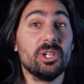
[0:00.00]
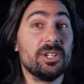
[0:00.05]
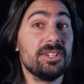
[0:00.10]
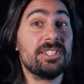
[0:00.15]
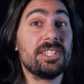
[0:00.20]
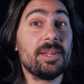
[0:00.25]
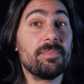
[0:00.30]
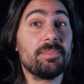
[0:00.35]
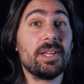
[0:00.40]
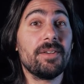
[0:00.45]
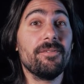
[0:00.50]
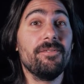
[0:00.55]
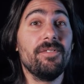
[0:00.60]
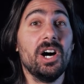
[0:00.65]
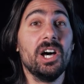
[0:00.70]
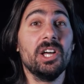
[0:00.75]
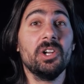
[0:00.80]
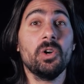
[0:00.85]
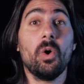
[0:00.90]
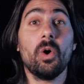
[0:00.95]
learned something
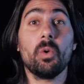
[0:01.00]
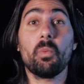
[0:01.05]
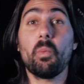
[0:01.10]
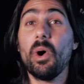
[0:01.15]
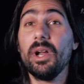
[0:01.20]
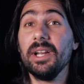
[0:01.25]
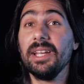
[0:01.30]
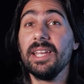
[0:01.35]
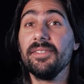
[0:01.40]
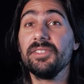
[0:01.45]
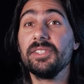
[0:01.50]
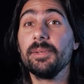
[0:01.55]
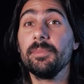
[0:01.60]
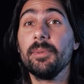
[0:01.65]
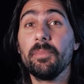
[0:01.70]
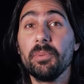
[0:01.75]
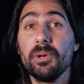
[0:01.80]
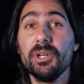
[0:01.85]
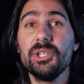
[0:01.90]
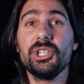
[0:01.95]
fun, or want to give some
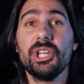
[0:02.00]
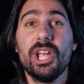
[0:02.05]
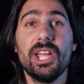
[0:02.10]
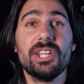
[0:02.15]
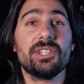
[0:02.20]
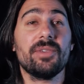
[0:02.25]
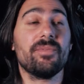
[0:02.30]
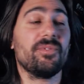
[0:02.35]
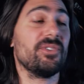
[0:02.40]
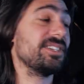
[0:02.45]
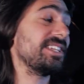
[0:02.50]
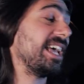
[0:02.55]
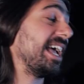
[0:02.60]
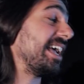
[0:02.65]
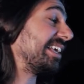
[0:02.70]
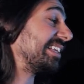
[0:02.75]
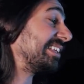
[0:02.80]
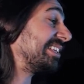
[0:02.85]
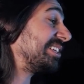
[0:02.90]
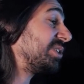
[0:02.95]
appreciation for
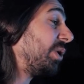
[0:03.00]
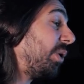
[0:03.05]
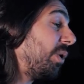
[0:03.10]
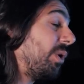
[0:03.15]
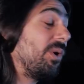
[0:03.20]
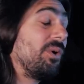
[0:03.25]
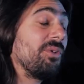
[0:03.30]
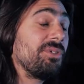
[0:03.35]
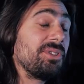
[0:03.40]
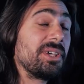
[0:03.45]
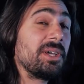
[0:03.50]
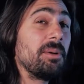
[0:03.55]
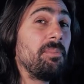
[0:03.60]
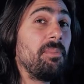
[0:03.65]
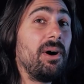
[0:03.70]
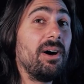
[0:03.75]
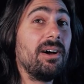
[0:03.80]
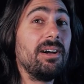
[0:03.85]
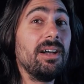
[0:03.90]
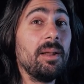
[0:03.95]
taking this whole thing
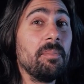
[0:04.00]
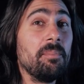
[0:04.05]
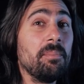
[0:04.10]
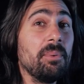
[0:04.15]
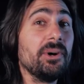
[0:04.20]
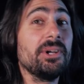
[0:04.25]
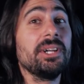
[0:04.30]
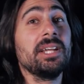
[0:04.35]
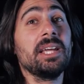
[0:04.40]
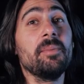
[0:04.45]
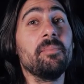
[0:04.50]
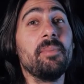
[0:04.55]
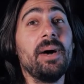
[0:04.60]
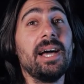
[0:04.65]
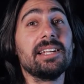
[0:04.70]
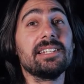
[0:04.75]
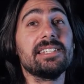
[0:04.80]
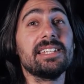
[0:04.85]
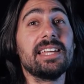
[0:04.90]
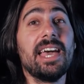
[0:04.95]
apart and putting it
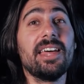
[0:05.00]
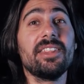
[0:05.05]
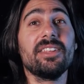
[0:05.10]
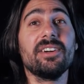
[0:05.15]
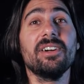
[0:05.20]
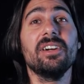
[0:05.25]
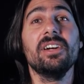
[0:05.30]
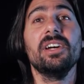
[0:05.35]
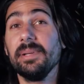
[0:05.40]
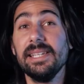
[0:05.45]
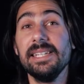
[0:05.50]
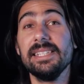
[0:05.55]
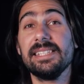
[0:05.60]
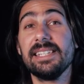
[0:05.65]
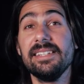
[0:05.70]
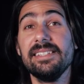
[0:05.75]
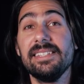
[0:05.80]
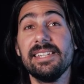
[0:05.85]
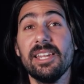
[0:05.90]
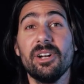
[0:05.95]
back together, please
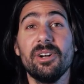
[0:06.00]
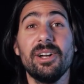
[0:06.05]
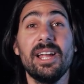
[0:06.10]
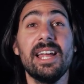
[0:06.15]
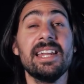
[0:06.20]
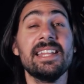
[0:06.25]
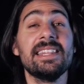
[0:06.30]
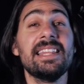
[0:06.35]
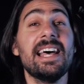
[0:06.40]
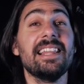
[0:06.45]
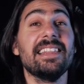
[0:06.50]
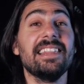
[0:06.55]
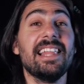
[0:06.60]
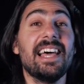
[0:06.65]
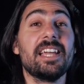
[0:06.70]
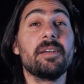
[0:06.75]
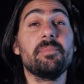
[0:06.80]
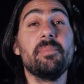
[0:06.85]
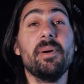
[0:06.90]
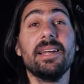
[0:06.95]
consider hitting that
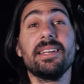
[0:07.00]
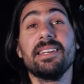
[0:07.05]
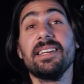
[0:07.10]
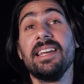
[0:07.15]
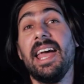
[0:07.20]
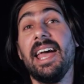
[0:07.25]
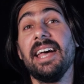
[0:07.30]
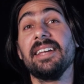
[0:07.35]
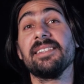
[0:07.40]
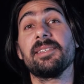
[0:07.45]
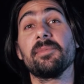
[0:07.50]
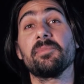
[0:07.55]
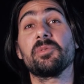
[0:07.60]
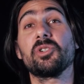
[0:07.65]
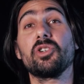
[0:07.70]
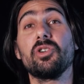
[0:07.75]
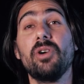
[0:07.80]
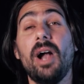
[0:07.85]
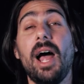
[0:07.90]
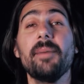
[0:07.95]
like button and
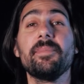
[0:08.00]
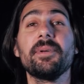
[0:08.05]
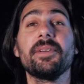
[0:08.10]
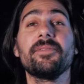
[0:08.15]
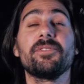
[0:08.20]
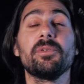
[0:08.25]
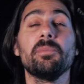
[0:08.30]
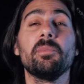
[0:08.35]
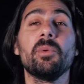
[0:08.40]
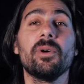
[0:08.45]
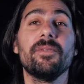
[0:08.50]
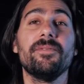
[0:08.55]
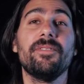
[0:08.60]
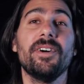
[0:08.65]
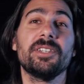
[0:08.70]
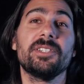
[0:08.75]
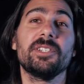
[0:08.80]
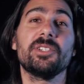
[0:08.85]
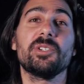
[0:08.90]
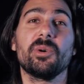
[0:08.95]
subscribing for more
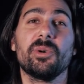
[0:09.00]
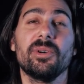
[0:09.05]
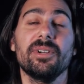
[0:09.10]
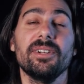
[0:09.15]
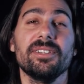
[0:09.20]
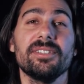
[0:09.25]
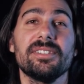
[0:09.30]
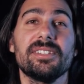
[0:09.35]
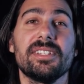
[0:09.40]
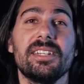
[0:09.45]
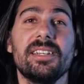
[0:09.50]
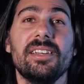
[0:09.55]
fun tutorials.